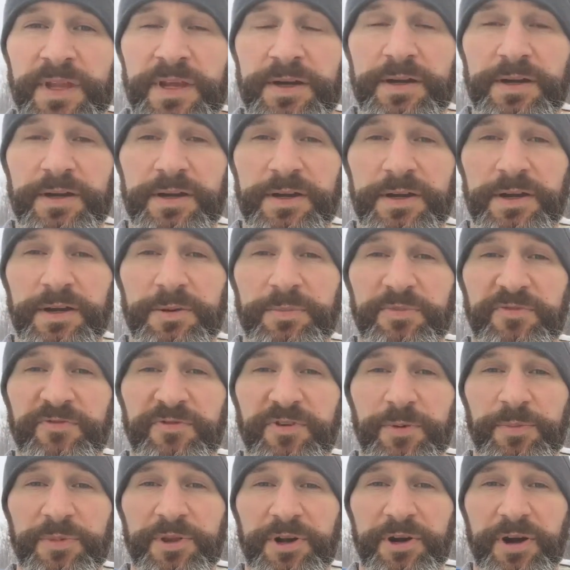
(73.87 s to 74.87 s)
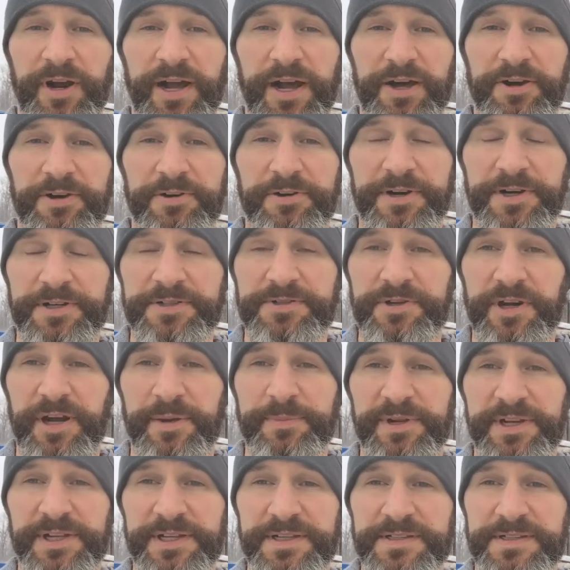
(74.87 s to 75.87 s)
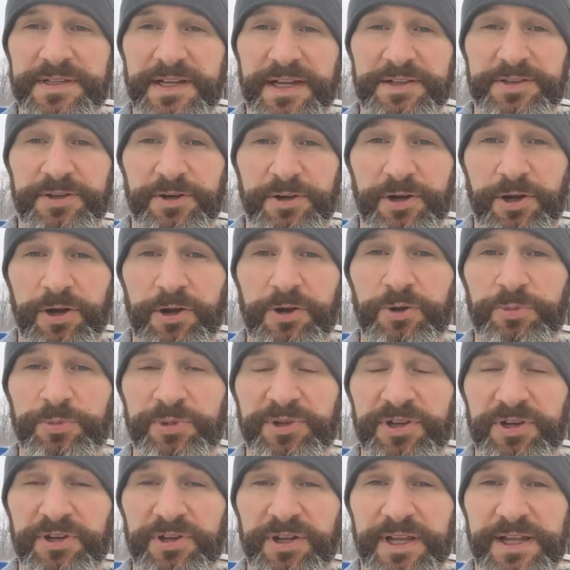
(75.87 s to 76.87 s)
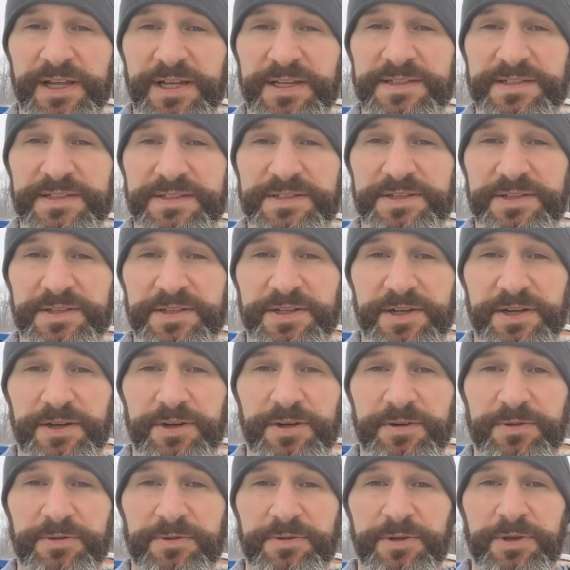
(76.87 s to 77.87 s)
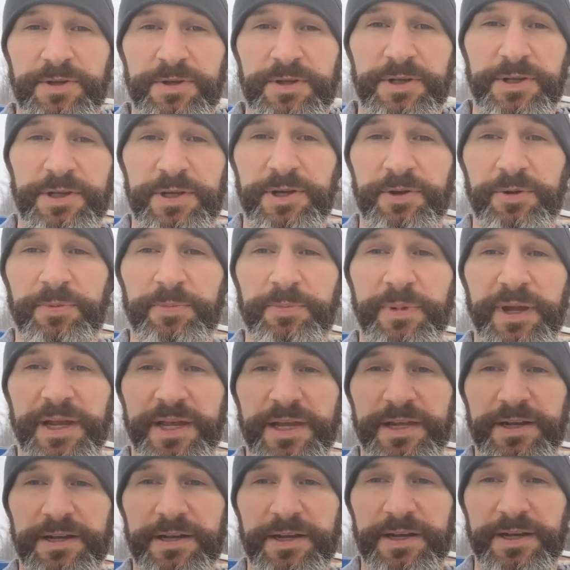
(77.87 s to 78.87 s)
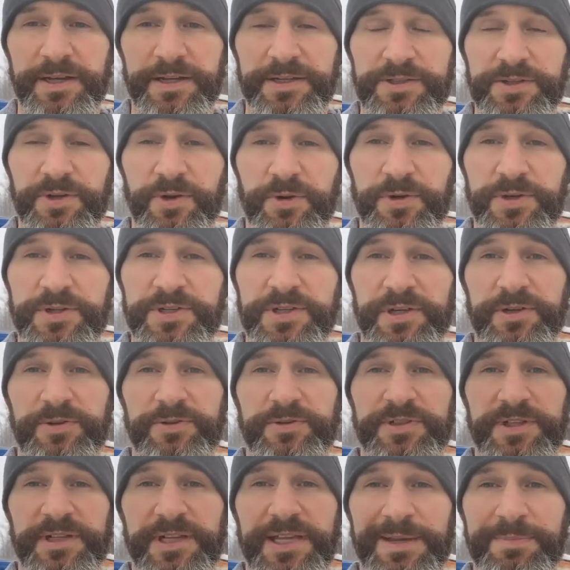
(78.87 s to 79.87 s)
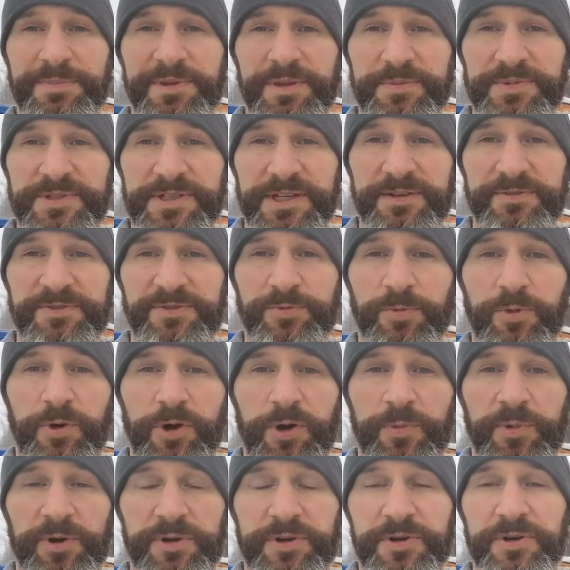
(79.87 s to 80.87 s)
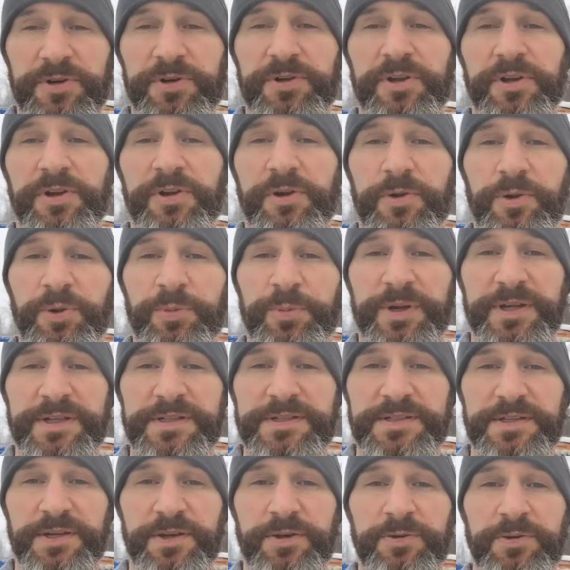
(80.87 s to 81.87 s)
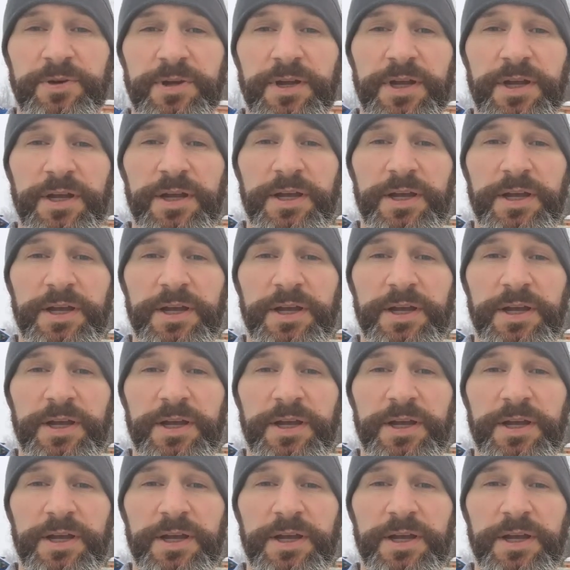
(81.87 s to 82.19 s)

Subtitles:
from their outer extremities, like their comb and their legs, into their main torso to keep themselves warmer during the cold months. So